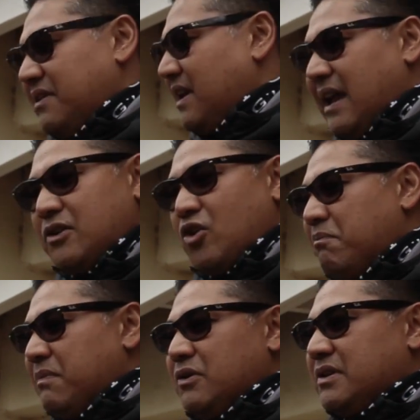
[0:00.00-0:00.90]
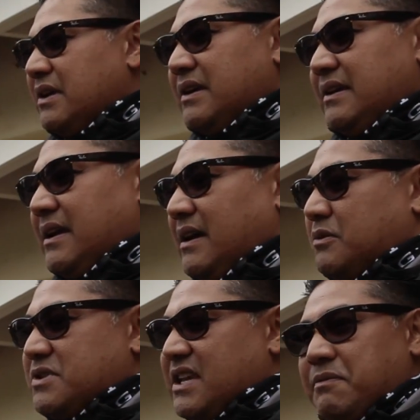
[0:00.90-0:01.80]
having a high comp motor, yeah,
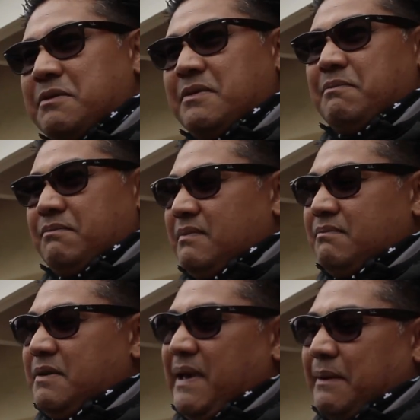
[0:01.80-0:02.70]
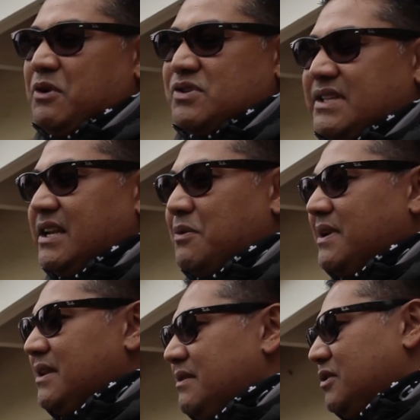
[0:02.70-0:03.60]
it was keeping me back because I didn't
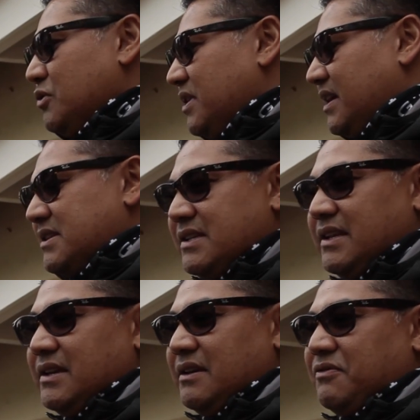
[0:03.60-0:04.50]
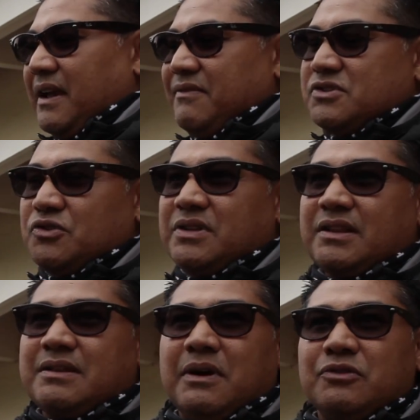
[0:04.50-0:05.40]
want to do the exterior if I haven't sorted
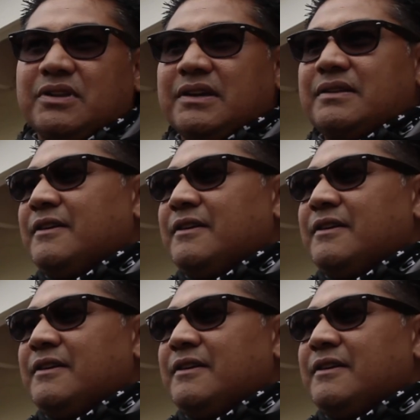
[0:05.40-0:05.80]
out the motor yet.